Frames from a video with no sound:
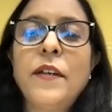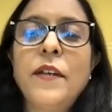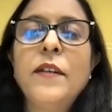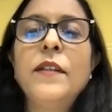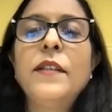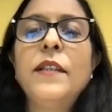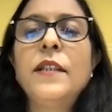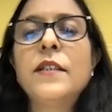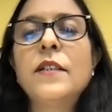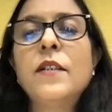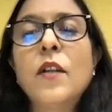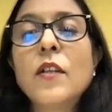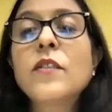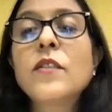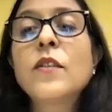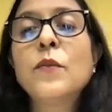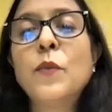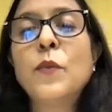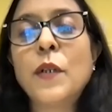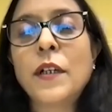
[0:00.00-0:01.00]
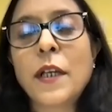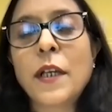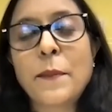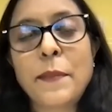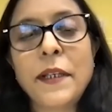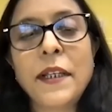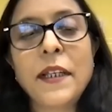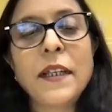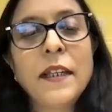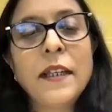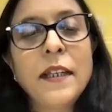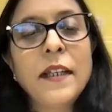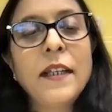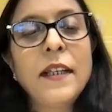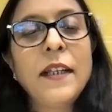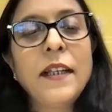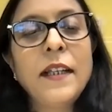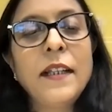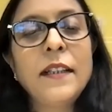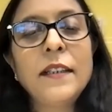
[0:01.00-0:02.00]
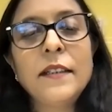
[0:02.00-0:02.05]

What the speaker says: there's lots of work happening in